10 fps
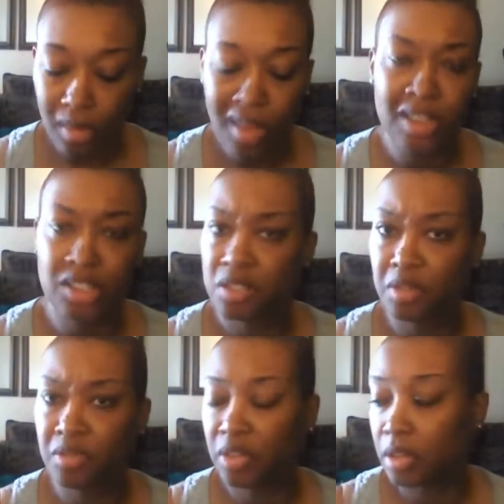I just
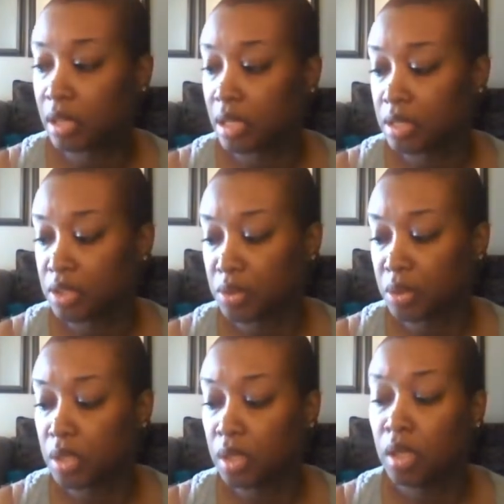don't feel the need to do
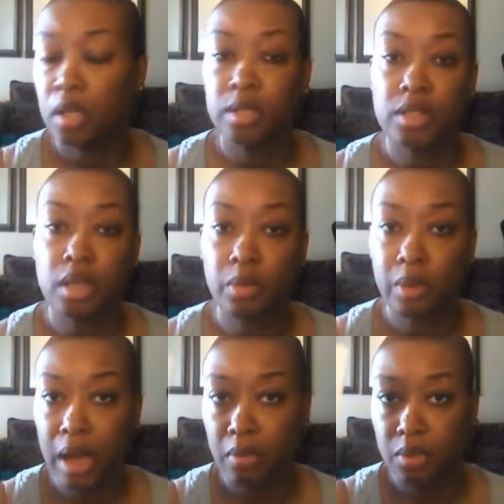it. So
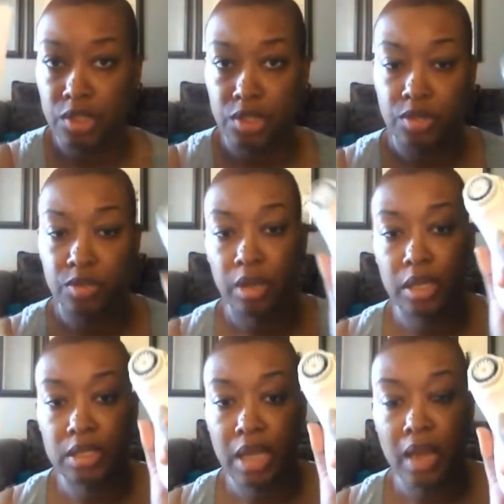what I would do
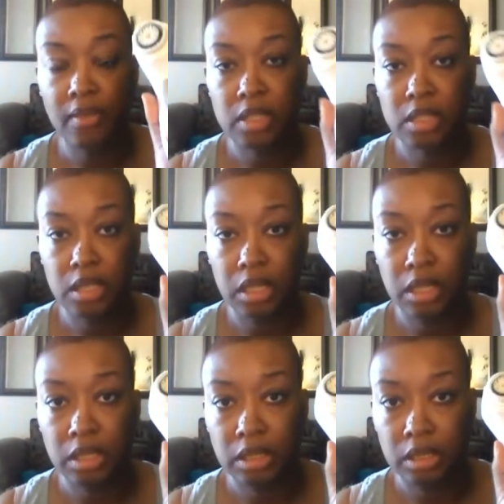is obviously
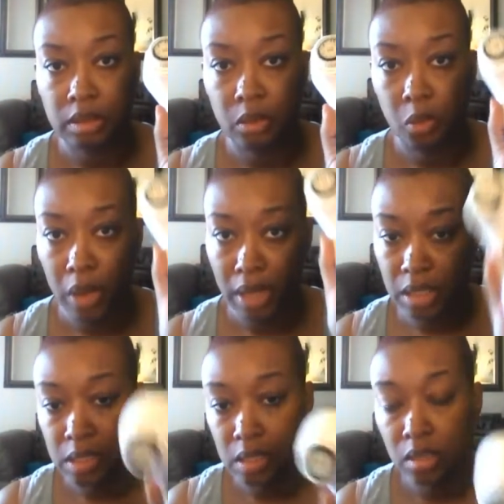wet
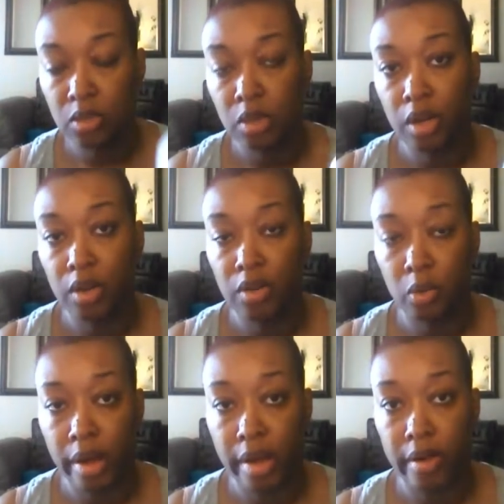this a little under the
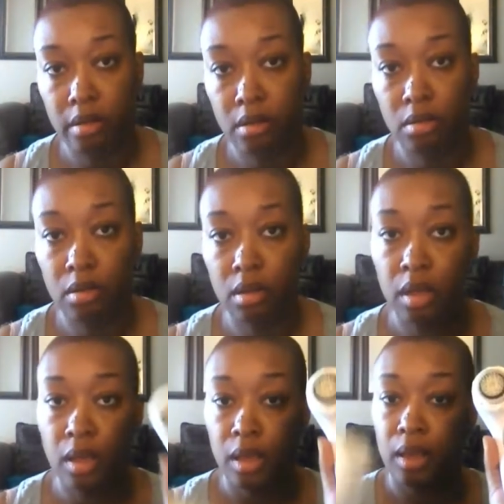water,
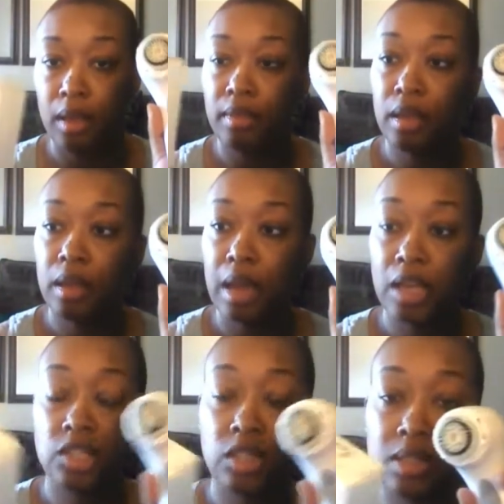and then
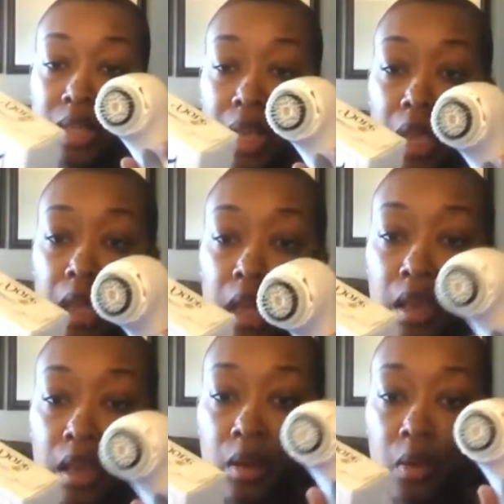actually take
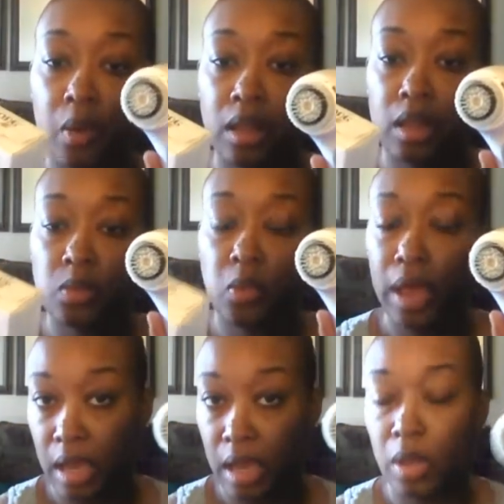it while it's wet
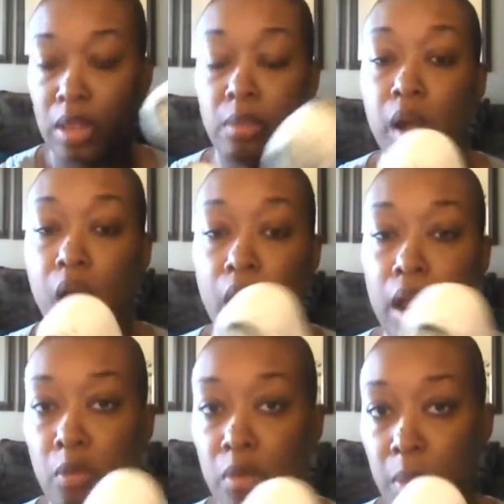and wet the bar
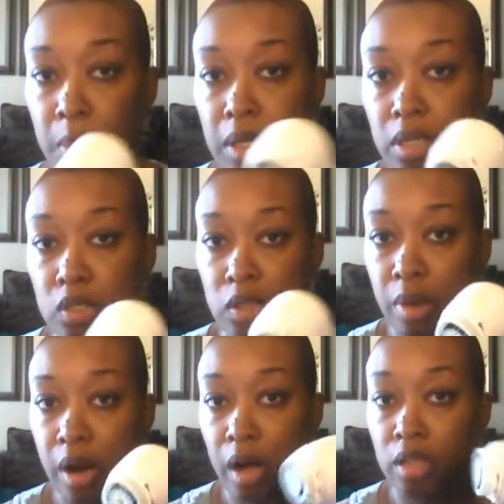and rub it into the
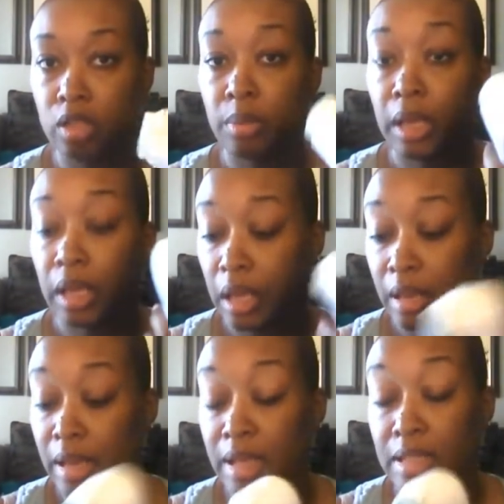bar a little bit, and
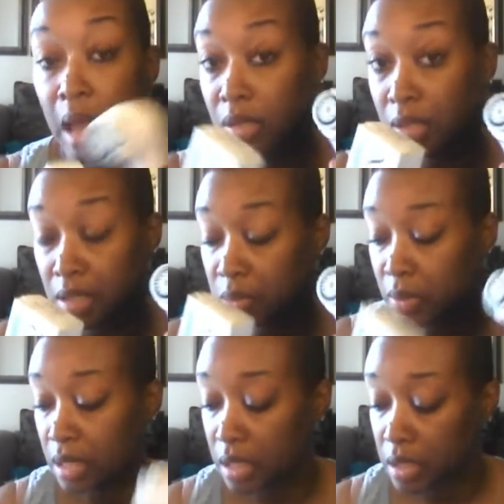now I would cleanse
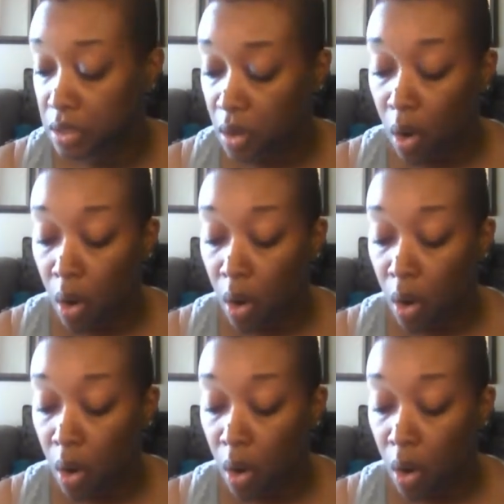with this.